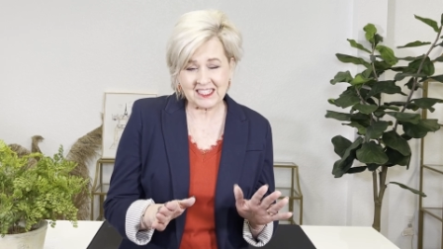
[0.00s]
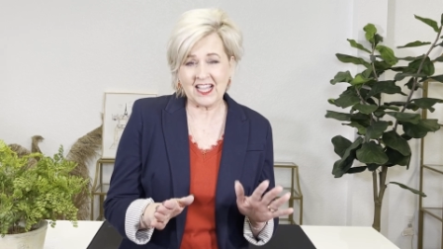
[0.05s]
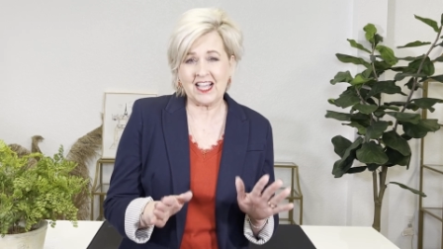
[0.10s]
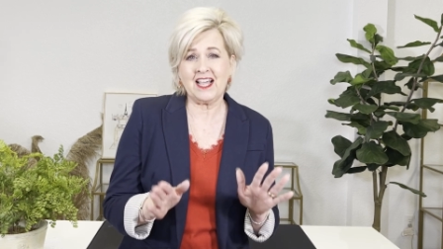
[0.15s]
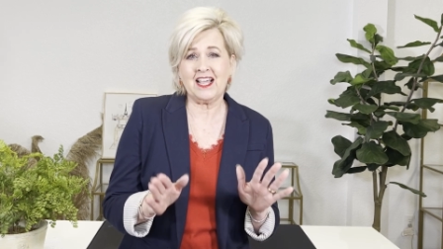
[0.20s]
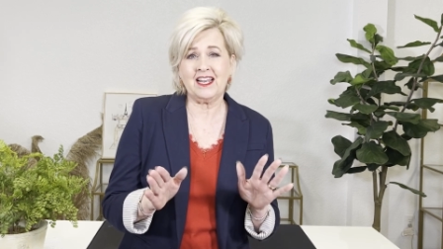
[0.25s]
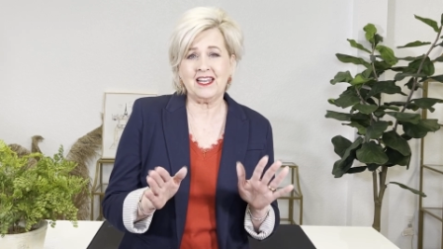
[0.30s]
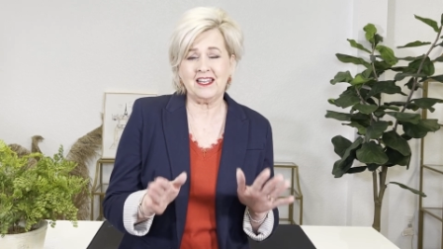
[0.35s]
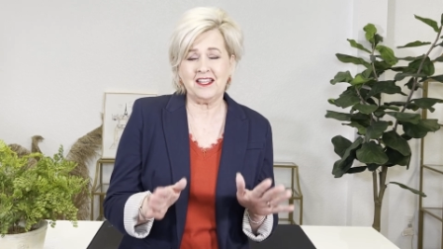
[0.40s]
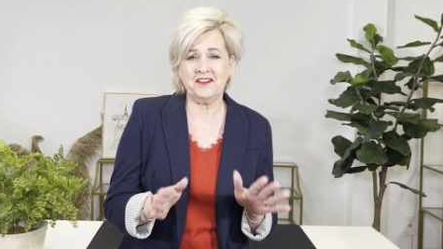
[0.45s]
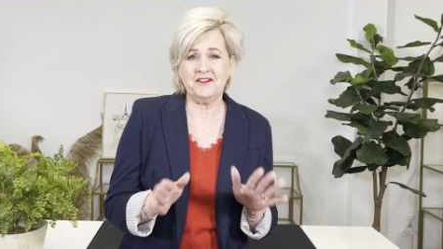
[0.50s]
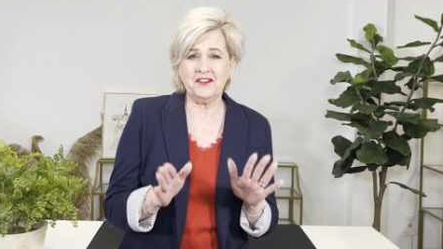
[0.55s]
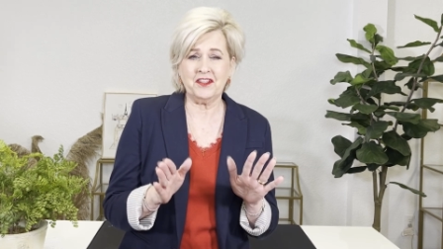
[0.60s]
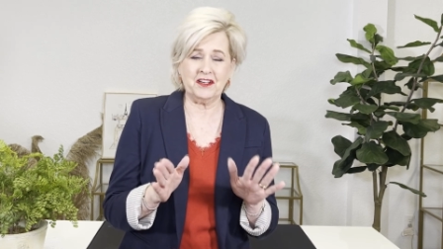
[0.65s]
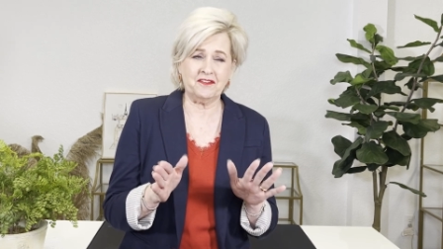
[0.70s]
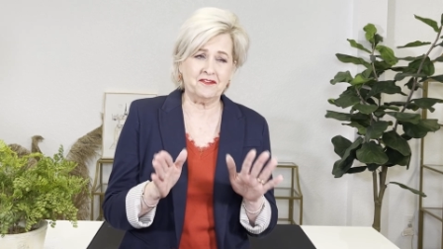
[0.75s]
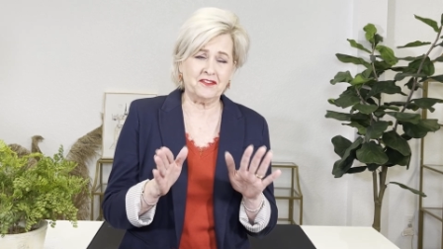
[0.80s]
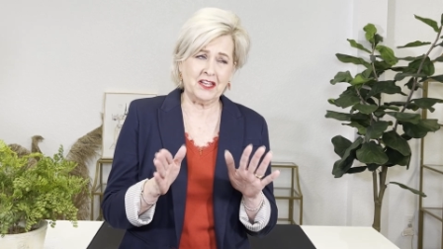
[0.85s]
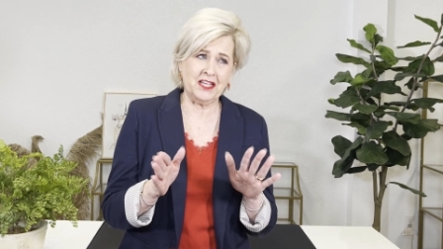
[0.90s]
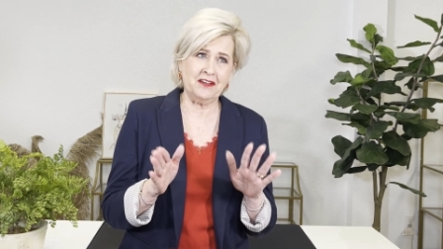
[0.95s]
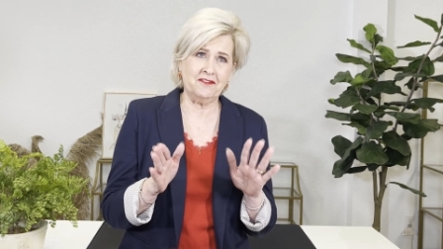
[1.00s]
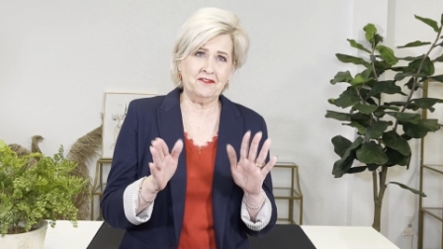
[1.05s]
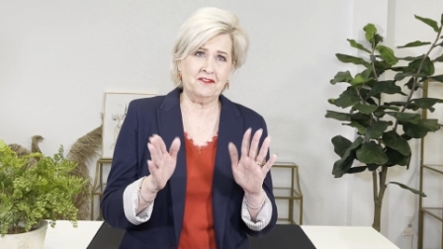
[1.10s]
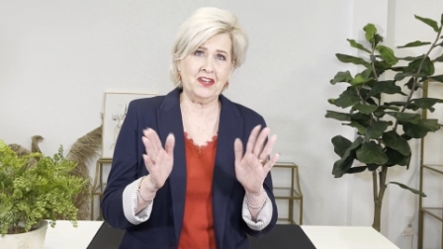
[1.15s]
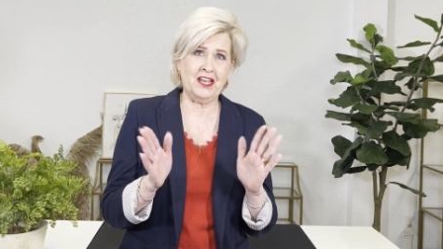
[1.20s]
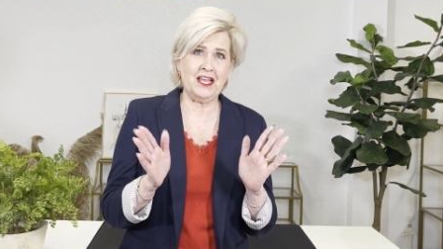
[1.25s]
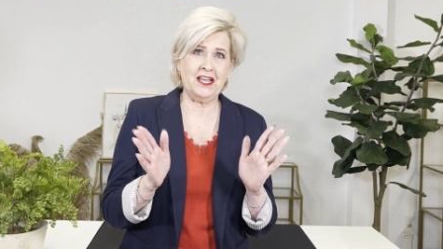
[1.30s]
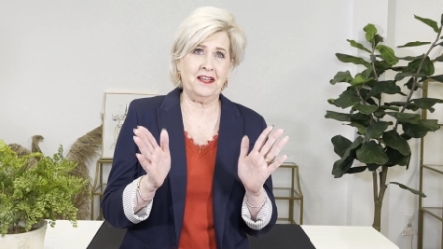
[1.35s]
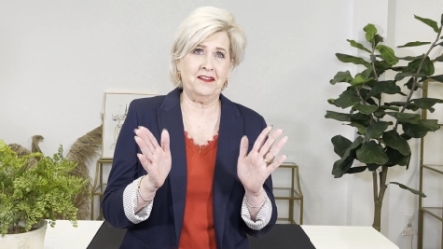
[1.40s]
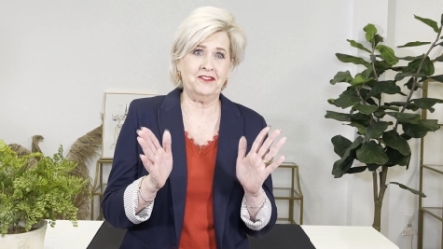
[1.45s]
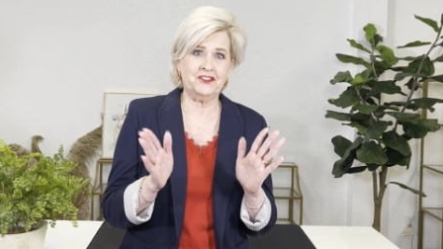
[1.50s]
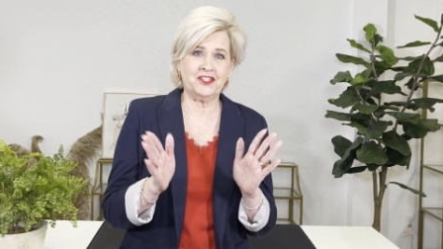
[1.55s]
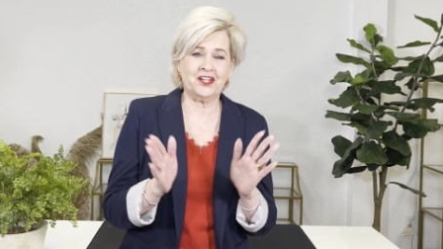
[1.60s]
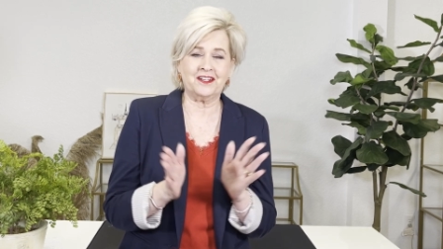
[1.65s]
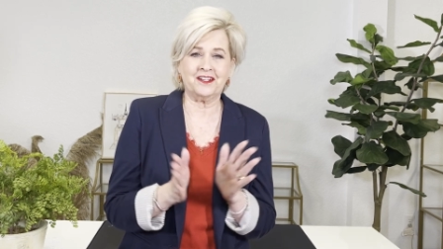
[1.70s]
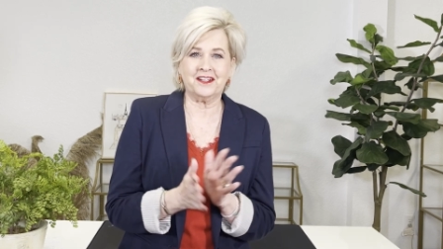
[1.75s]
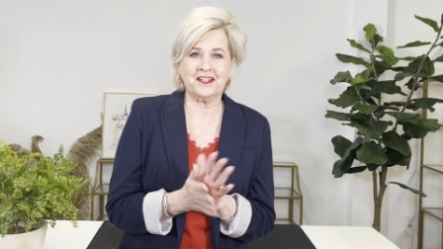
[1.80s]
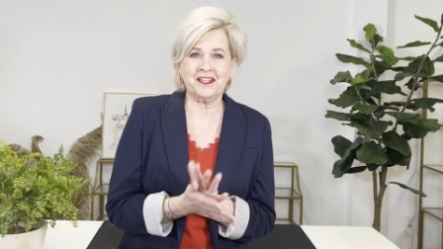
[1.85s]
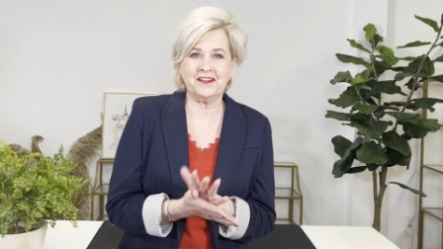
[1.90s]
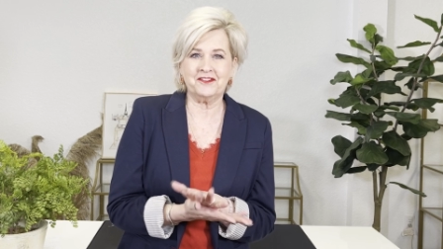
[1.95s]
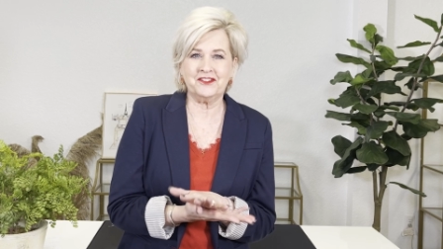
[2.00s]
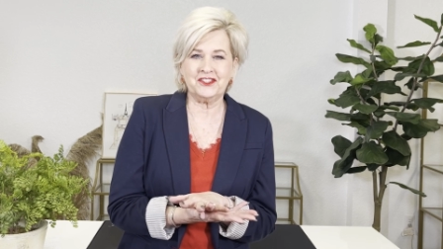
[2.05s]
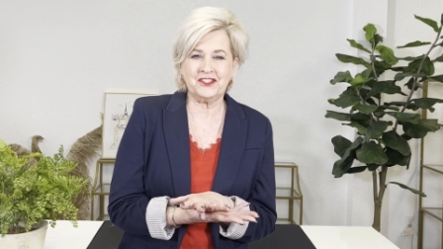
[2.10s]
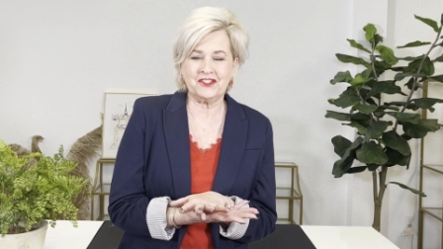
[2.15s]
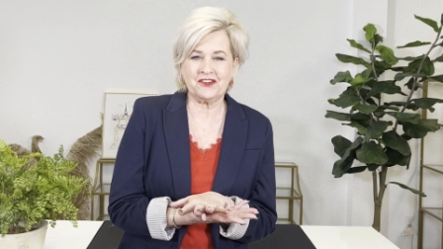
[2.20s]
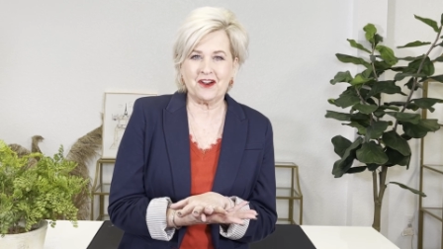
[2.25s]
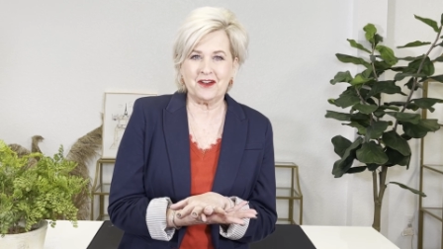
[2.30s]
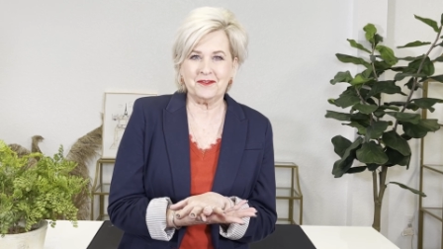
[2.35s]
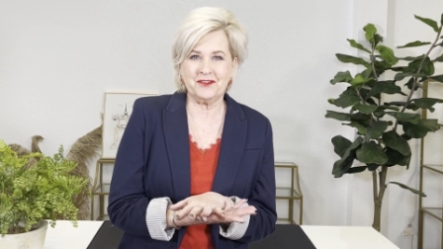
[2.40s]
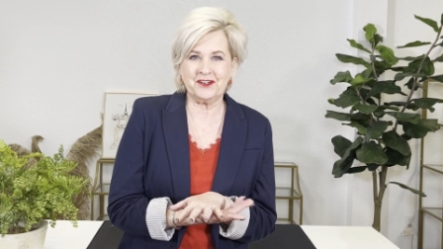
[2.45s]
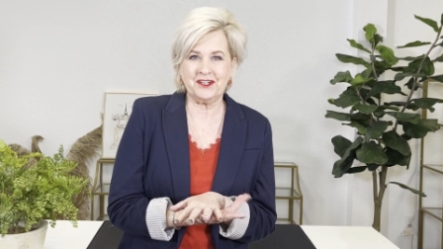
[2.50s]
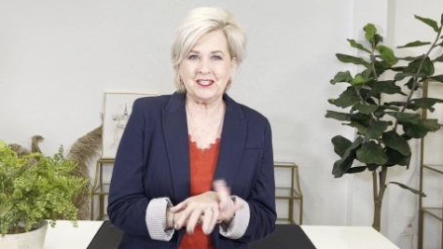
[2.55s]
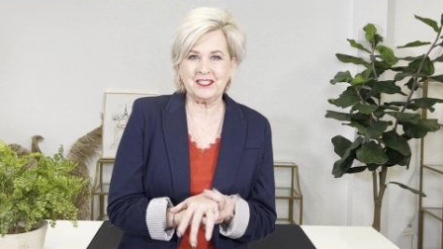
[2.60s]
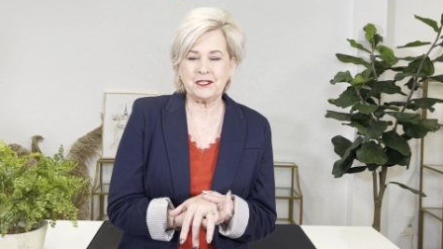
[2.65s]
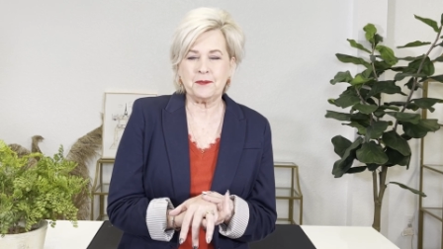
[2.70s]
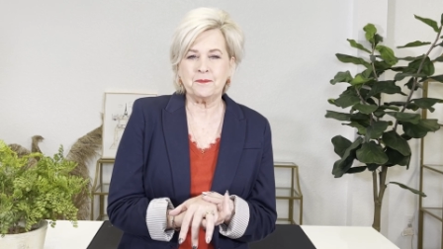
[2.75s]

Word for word: I love, love, love, love chocolate covered strawberries.